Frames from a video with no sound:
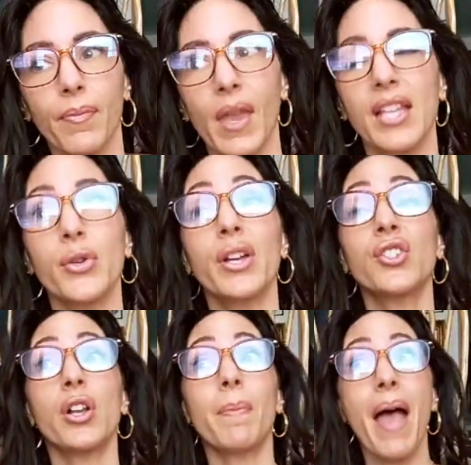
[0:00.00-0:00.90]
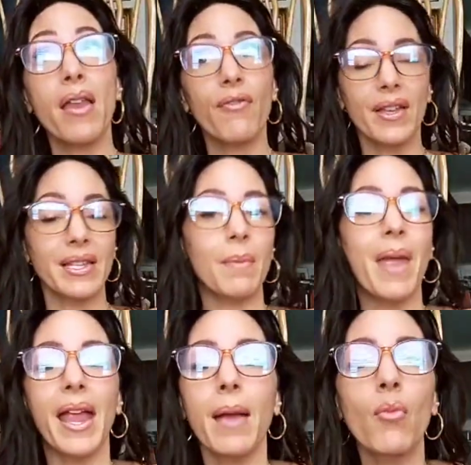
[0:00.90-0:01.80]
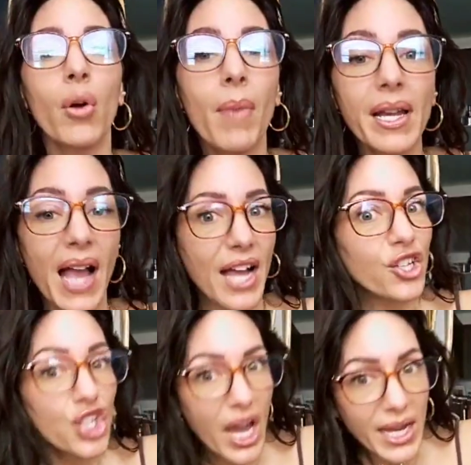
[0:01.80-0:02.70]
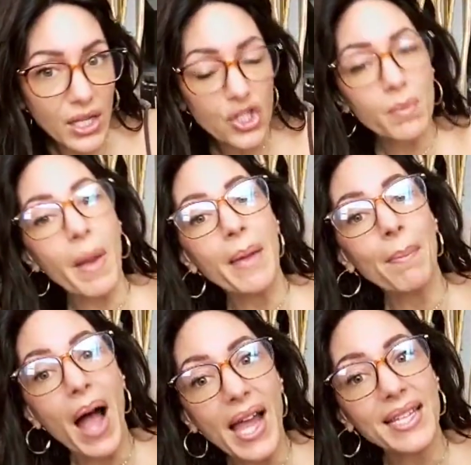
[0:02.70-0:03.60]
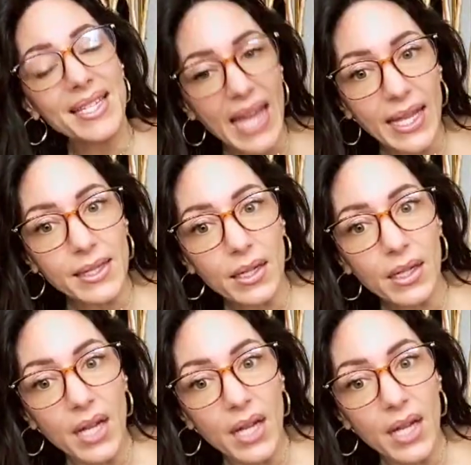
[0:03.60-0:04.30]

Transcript: And so I started manifesting, making more money. I changed my mindset.